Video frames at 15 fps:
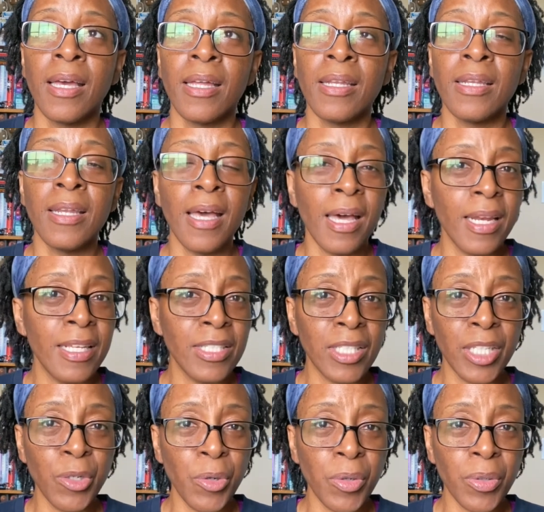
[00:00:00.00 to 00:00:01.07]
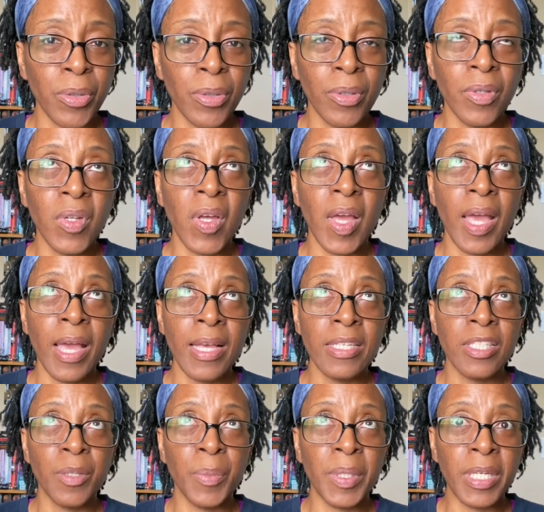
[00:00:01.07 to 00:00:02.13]
not as lyrical
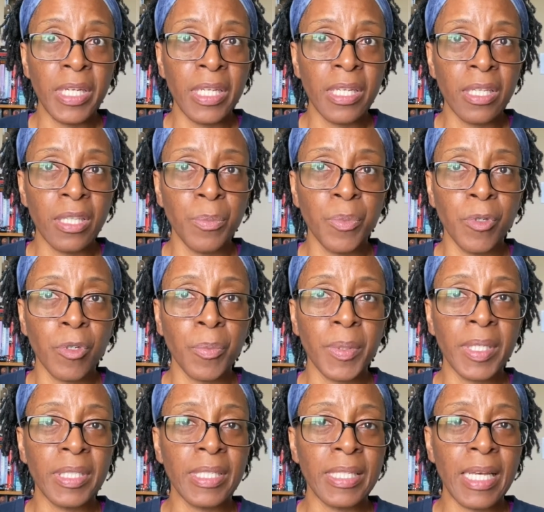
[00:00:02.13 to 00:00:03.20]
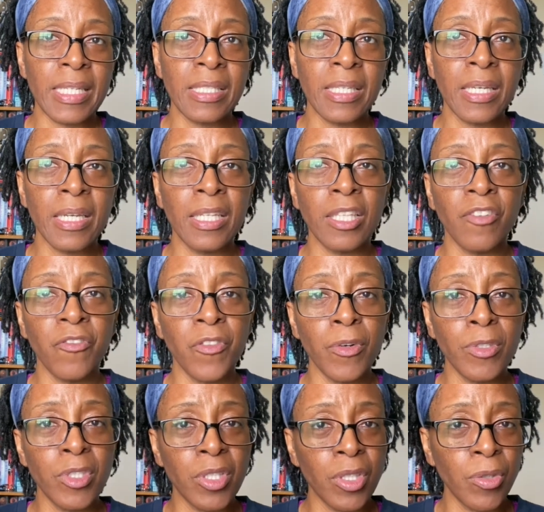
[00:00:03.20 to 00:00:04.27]
as the beginning of the book, because as I said, the
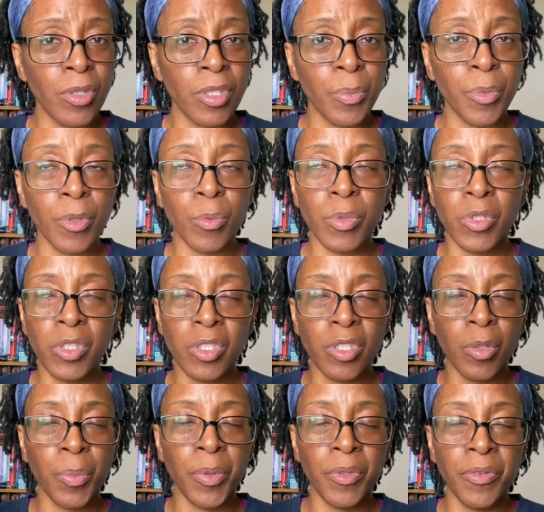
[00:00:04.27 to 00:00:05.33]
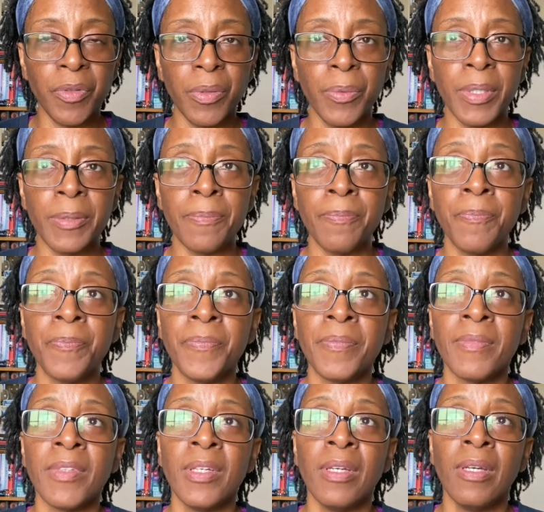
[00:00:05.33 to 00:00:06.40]
first third of the book was just so beautifully written.
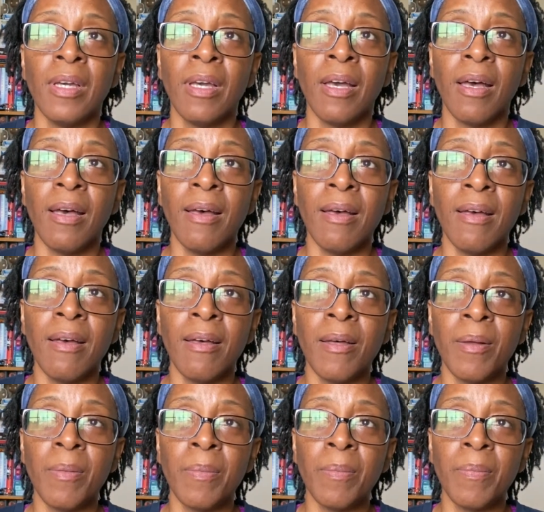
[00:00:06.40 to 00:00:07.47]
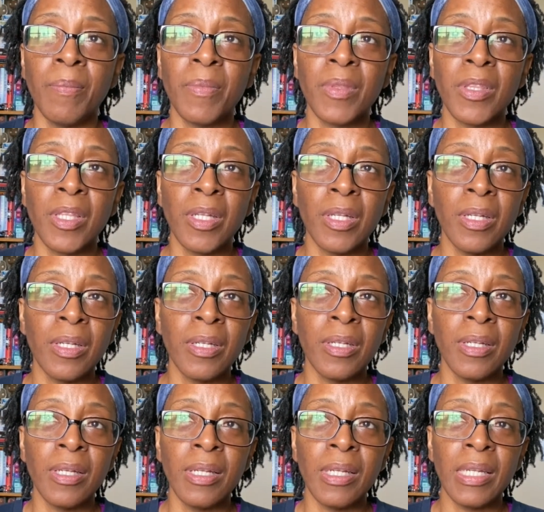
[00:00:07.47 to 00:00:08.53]
The
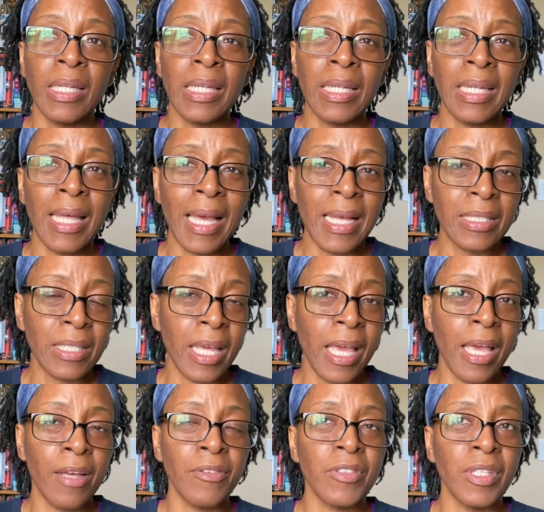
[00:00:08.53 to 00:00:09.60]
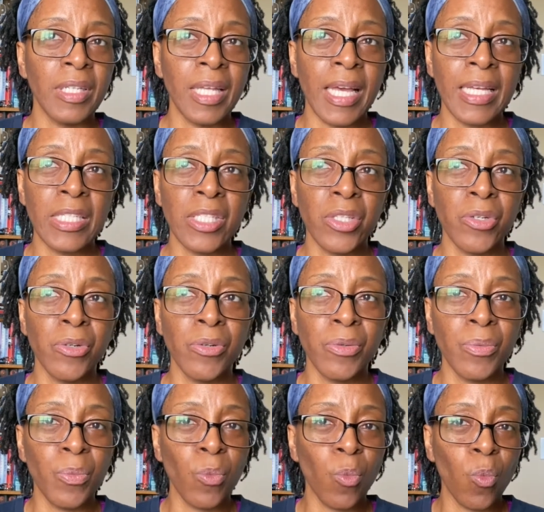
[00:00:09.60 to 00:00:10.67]
last half to last
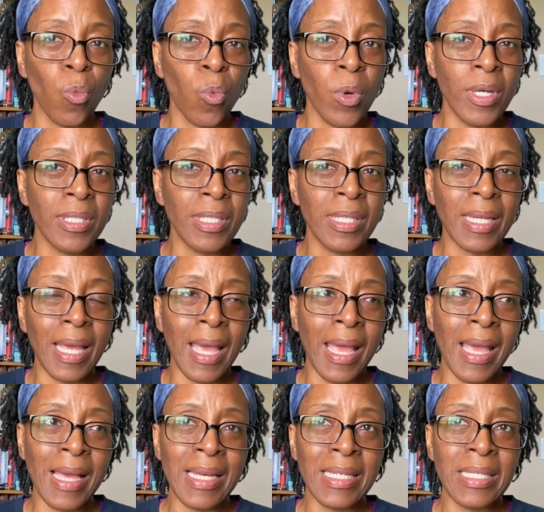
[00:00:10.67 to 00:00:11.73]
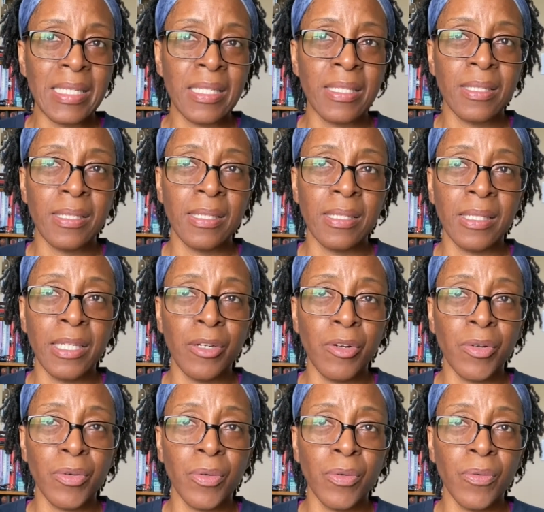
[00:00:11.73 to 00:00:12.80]
third wasn't as
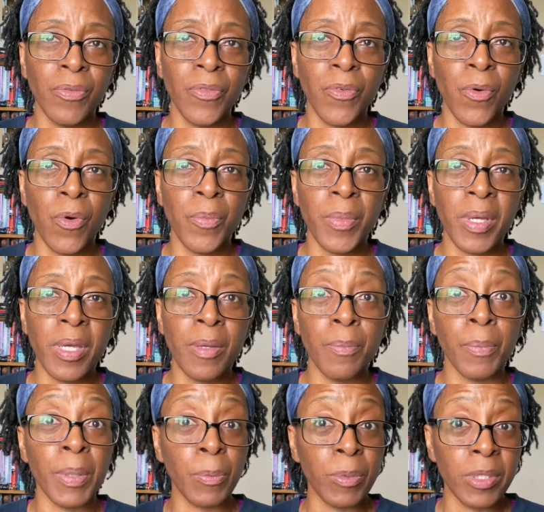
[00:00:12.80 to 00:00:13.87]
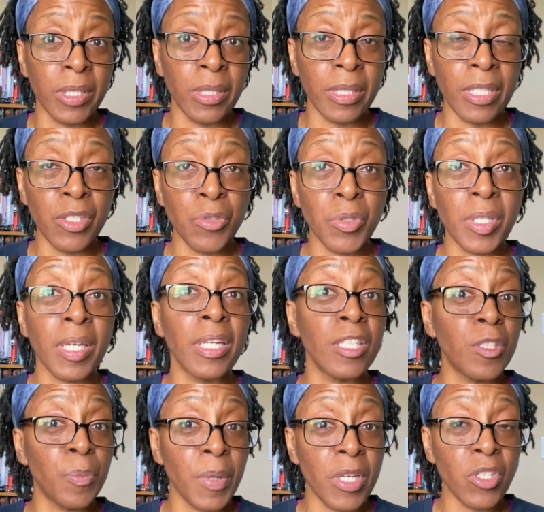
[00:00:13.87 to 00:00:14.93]
lyrical for me, but was still interesting. And
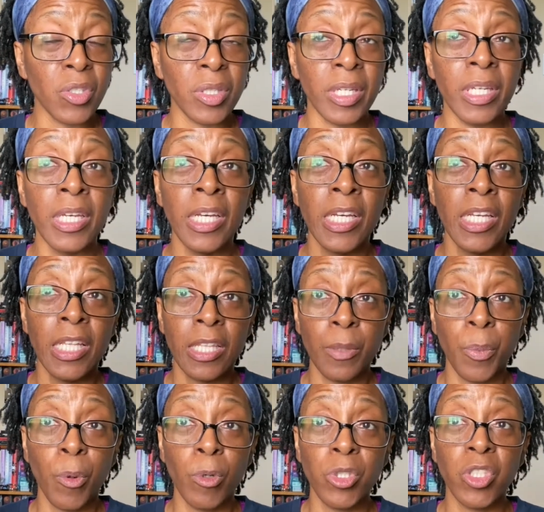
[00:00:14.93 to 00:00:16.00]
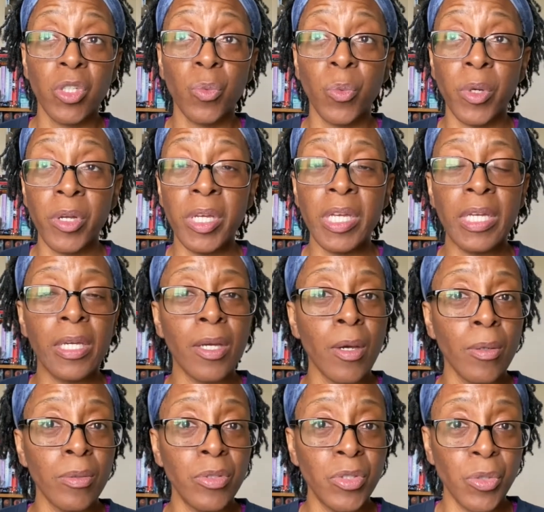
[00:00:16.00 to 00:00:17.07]
especially the portion where he
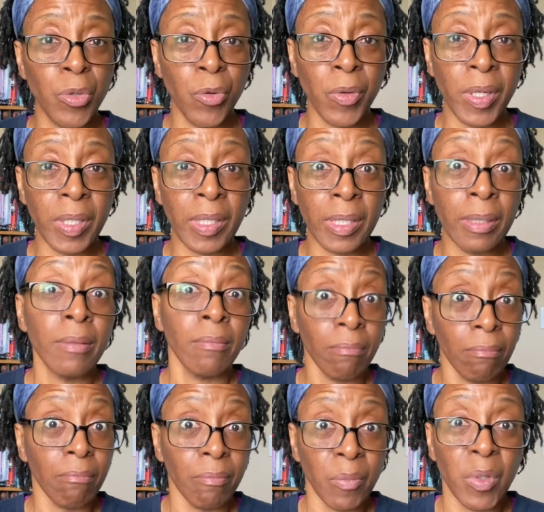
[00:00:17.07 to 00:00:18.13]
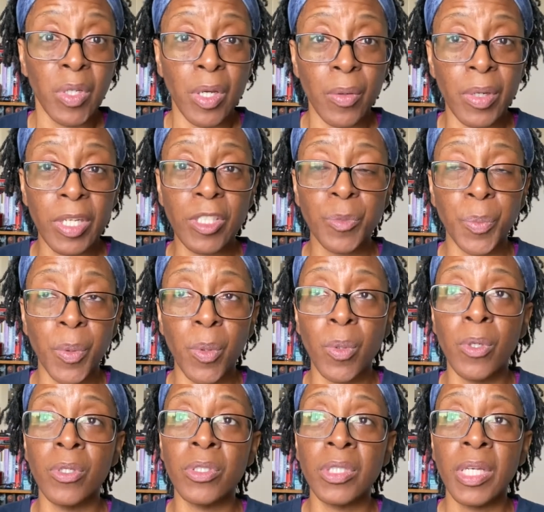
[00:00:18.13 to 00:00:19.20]
goes to Greenland, you know, and
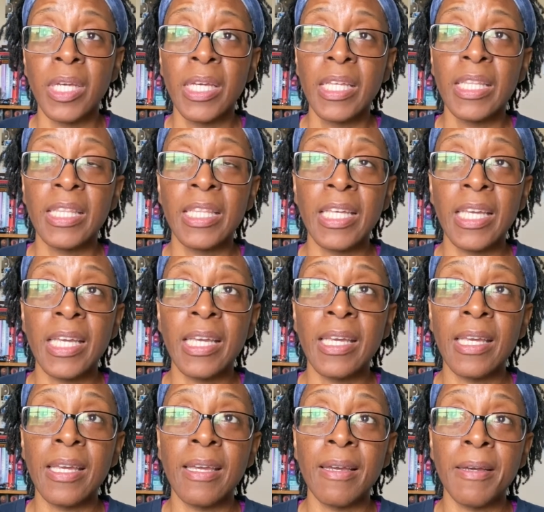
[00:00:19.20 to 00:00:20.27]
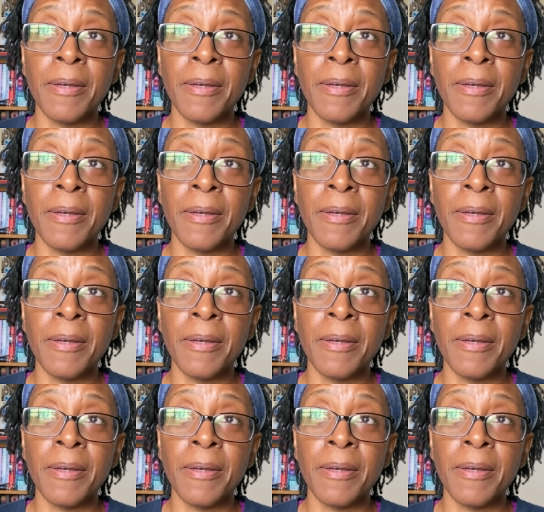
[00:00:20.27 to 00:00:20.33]
explores the